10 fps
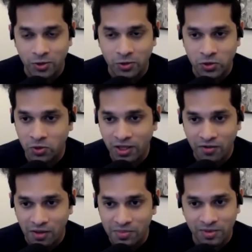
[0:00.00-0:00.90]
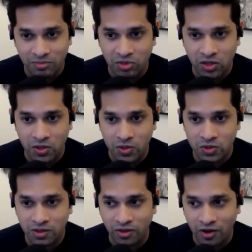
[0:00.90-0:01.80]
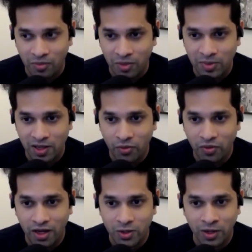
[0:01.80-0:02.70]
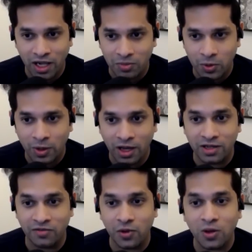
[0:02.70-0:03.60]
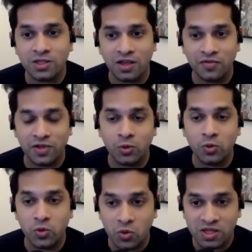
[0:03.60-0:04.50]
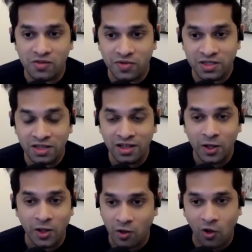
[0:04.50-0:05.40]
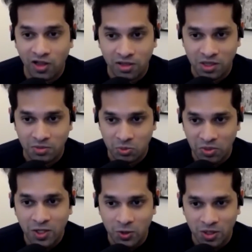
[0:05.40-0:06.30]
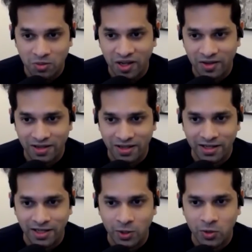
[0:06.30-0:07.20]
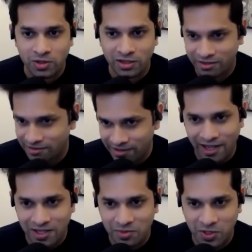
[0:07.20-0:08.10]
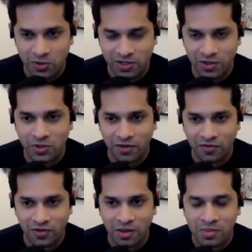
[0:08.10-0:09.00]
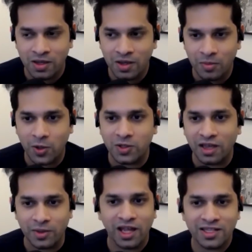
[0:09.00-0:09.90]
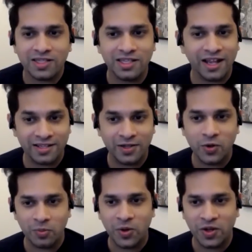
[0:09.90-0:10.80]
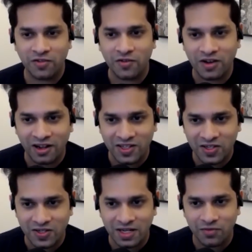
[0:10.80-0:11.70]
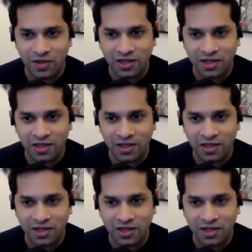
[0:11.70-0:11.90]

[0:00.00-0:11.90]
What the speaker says: don't give up, because there are people out there to help you. And if you're someone who knows someone, call them up, speak to them regularly, tell them that you're there for them, because I mean that's the good beauty of our cultures, right? We can